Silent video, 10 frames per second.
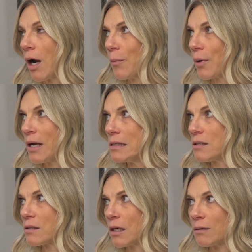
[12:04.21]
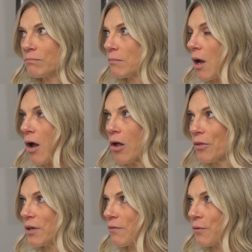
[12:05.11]
brains, like all
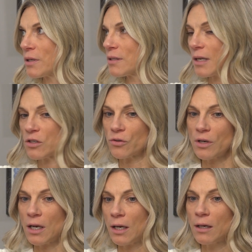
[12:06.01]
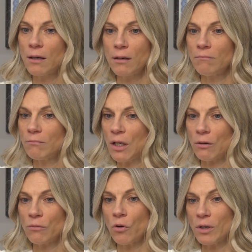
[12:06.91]
the different sensory,
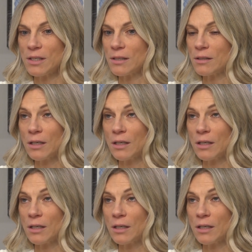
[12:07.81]
noises.